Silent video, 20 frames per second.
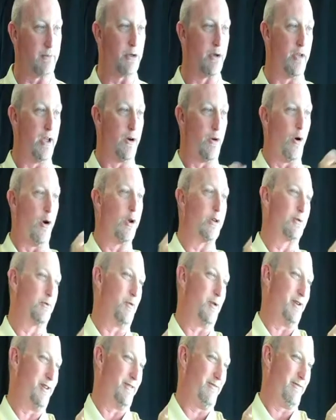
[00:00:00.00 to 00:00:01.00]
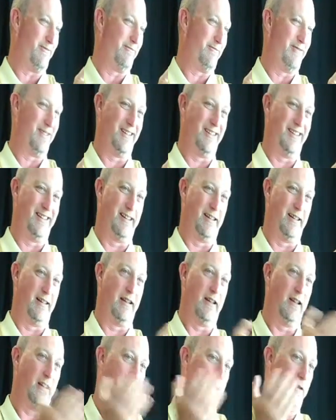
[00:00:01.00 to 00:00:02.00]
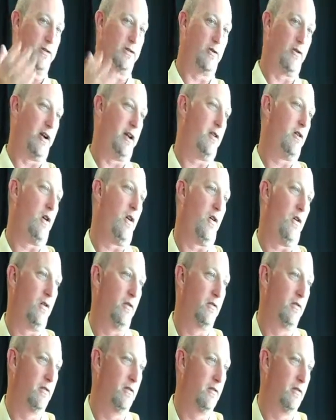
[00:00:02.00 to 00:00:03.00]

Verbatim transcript: top, so they crossed one of them. It was a great call.